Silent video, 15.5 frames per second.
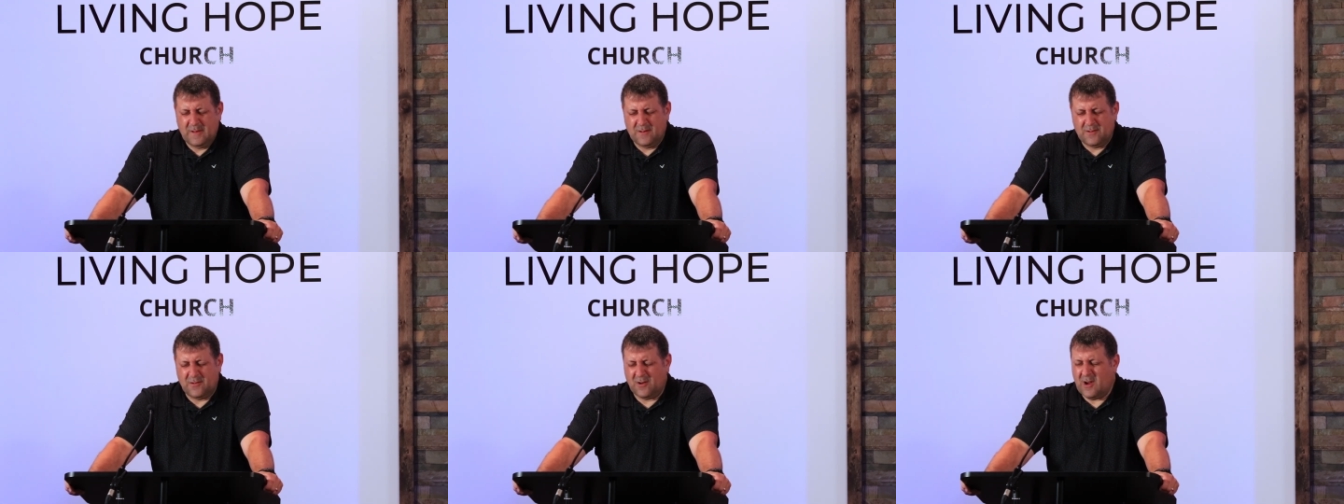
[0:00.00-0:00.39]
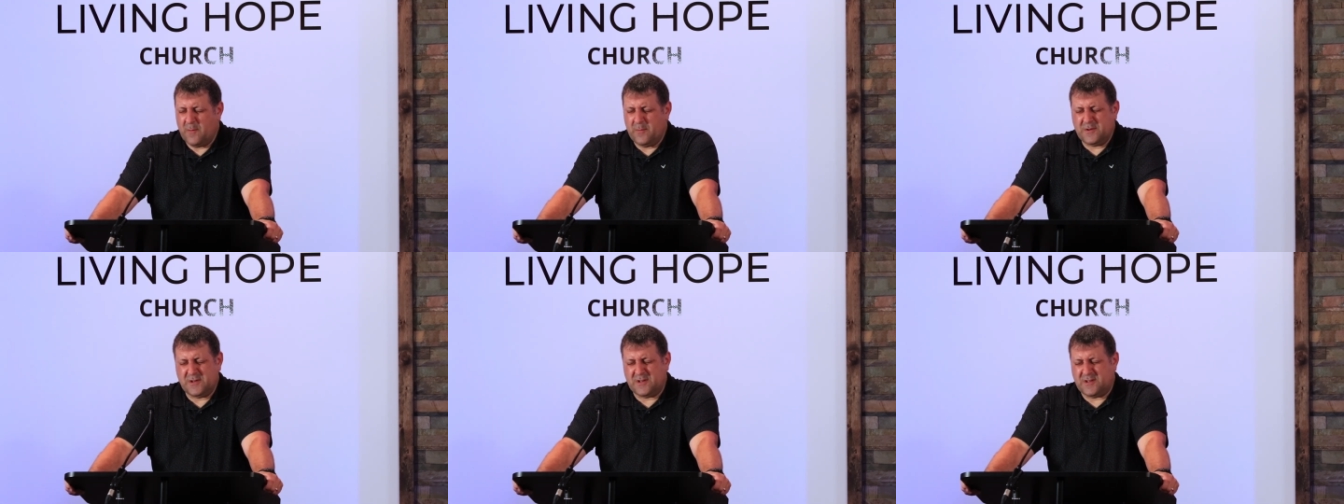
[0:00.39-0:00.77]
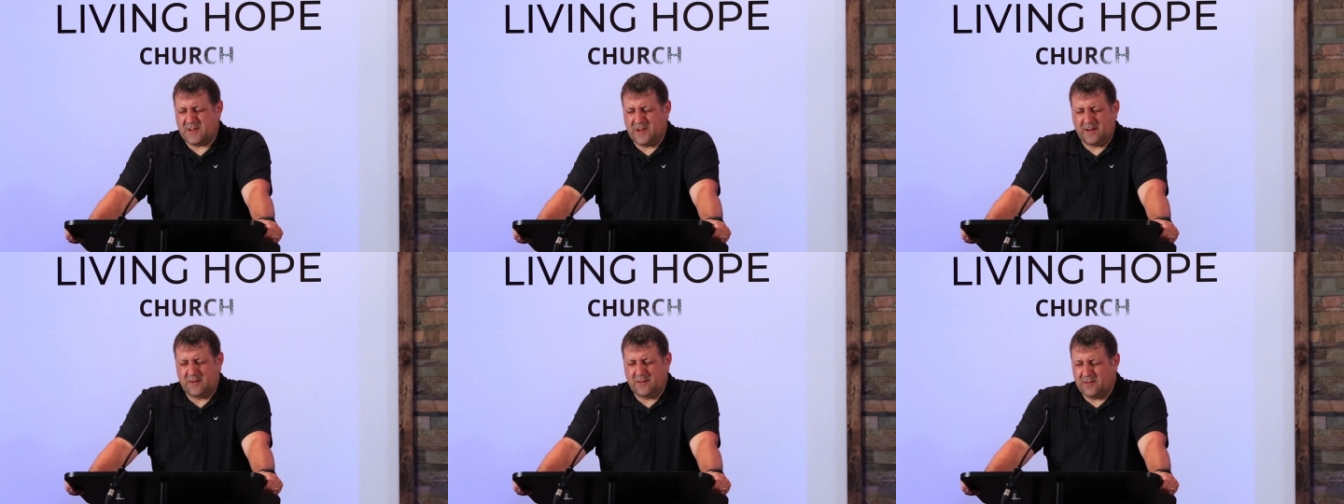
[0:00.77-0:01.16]
So, God, we just
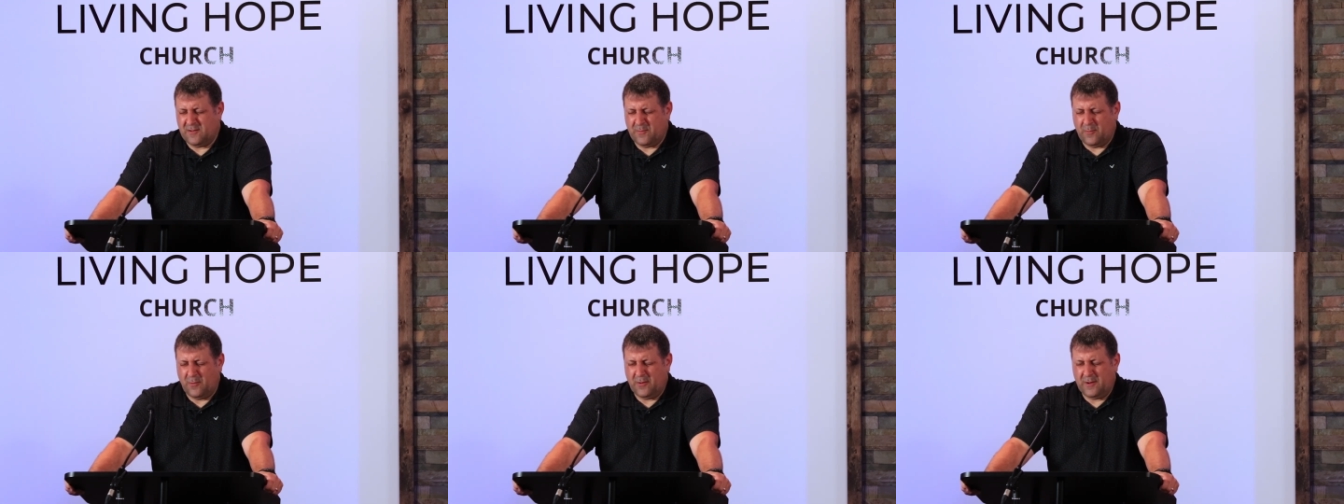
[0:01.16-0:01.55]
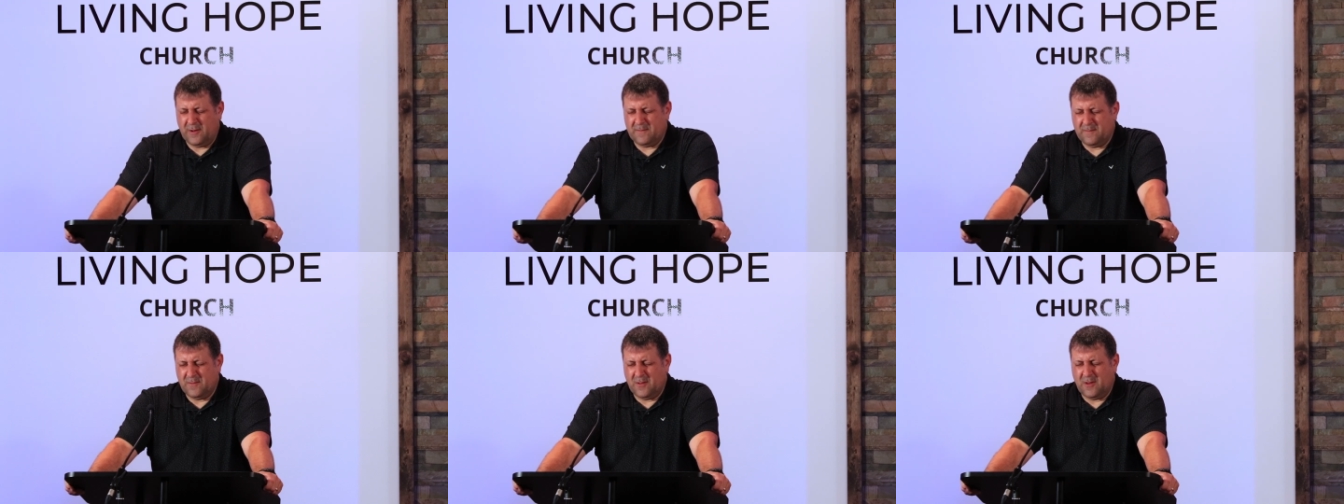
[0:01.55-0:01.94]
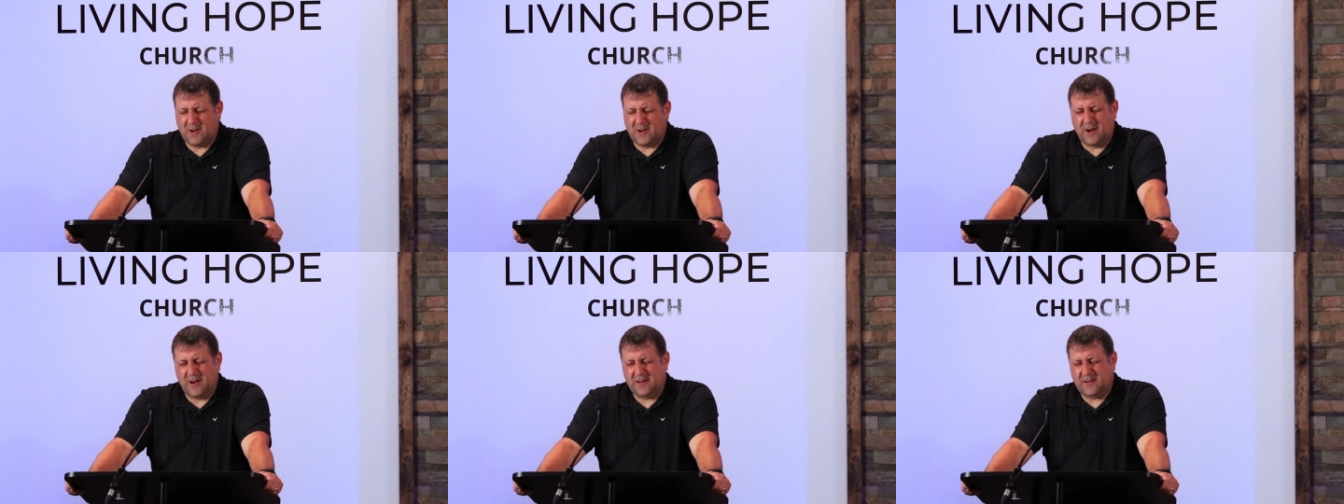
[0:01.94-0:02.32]
thank you this morning.
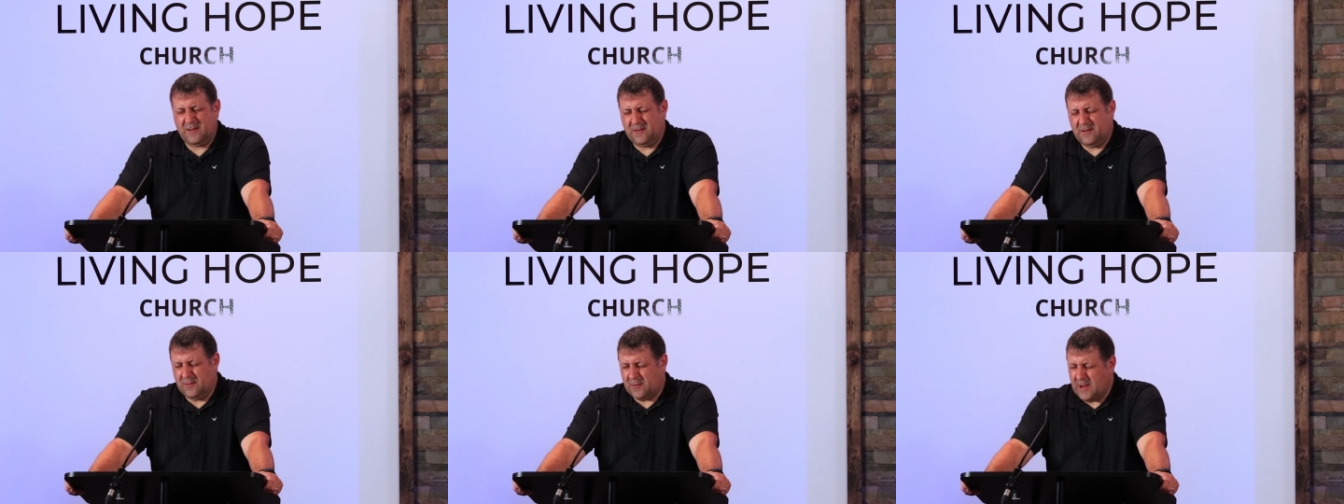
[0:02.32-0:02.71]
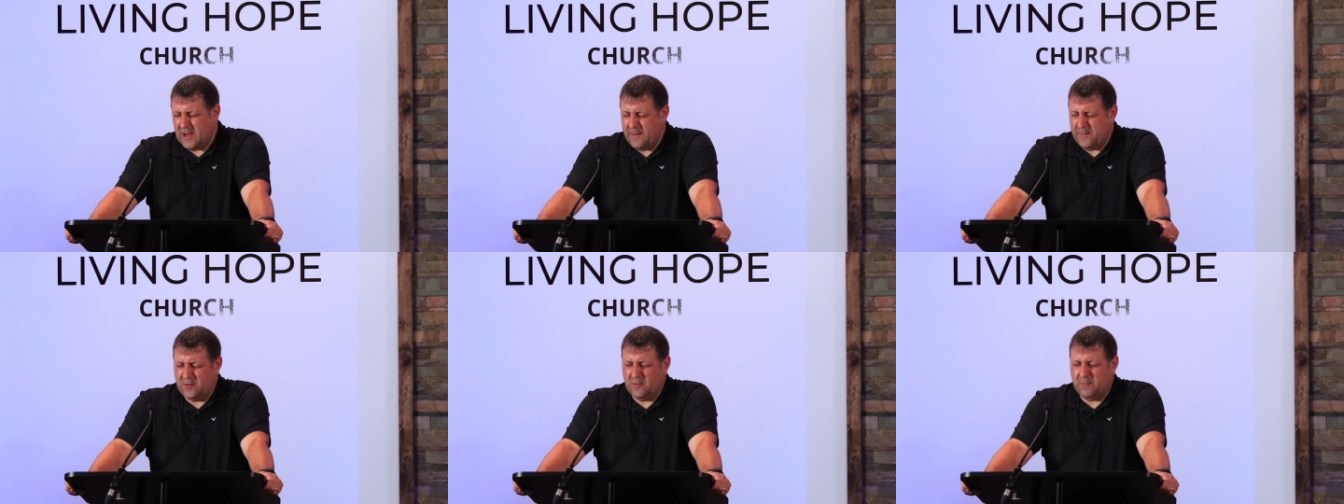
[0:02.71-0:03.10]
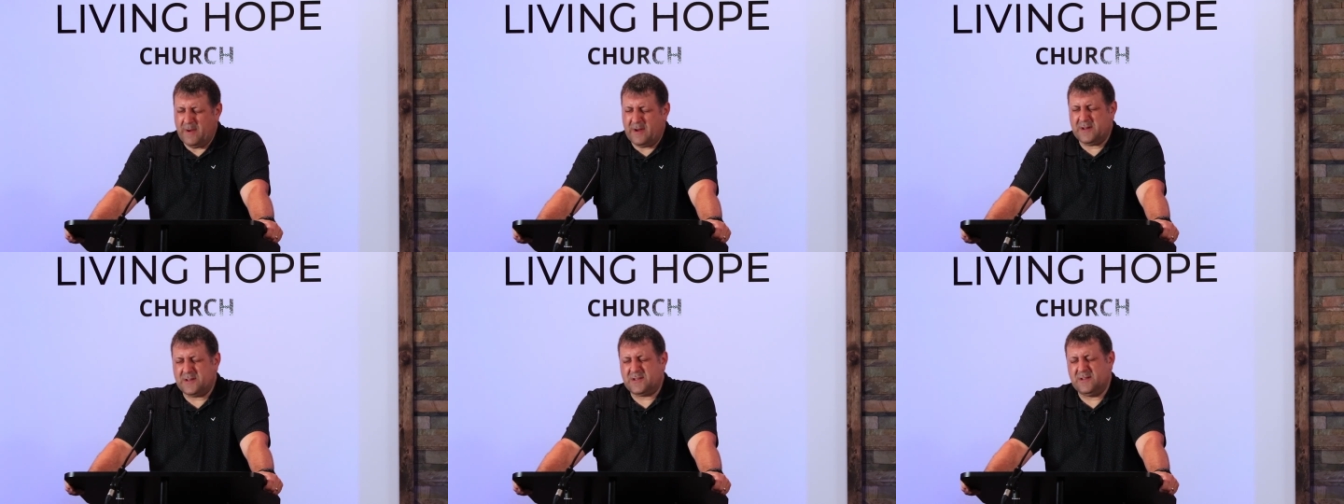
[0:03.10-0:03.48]
God, you came and you
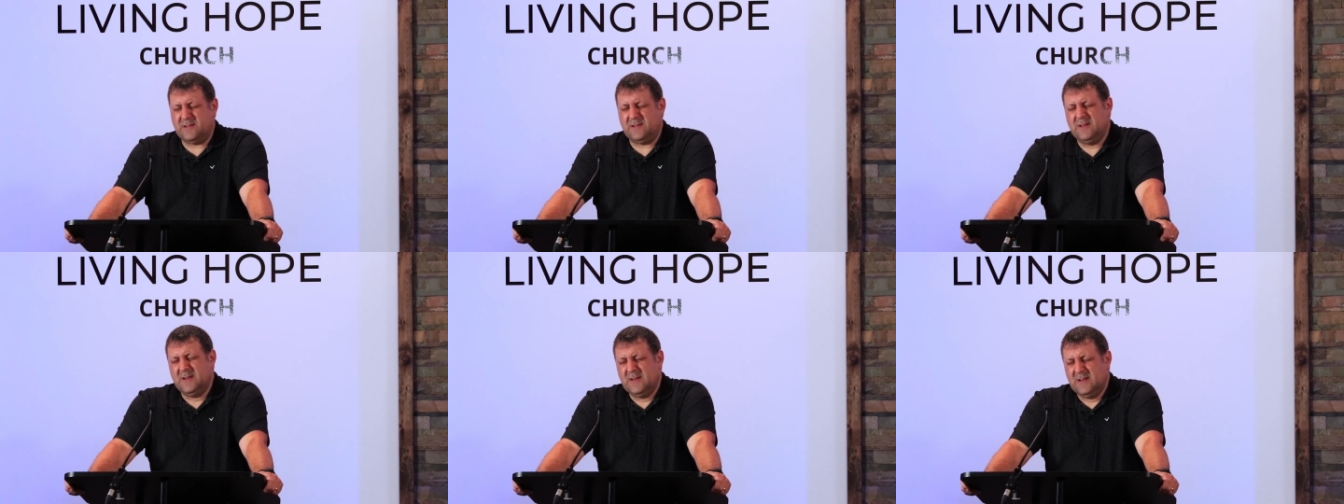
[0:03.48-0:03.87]
met us in,